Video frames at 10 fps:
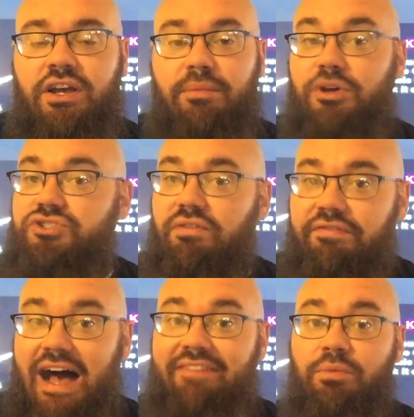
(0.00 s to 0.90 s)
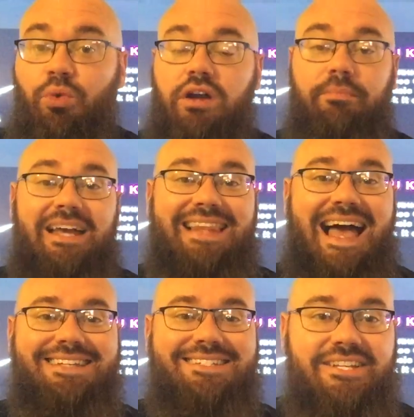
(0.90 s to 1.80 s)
I'm also 5-1 in my last